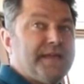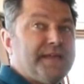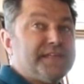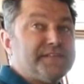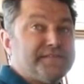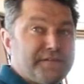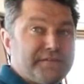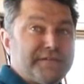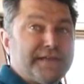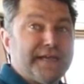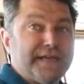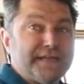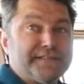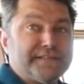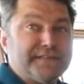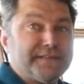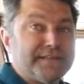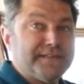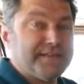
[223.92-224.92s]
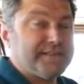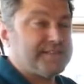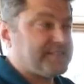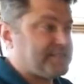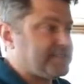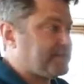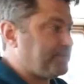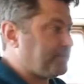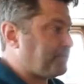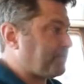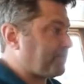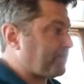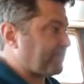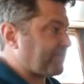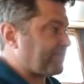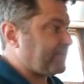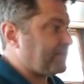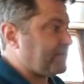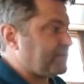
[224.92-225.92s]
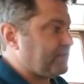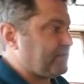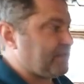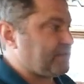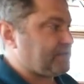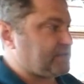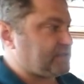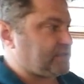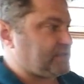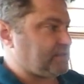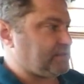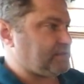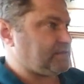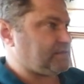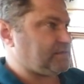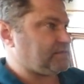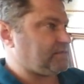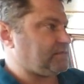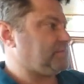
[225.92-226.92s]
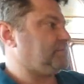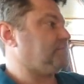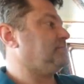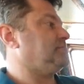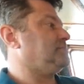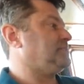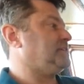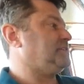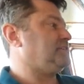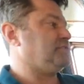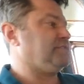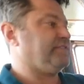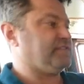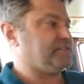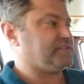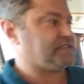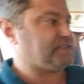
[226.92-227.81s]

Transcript: It's very high tech, yes. And that's it. I don't know if you can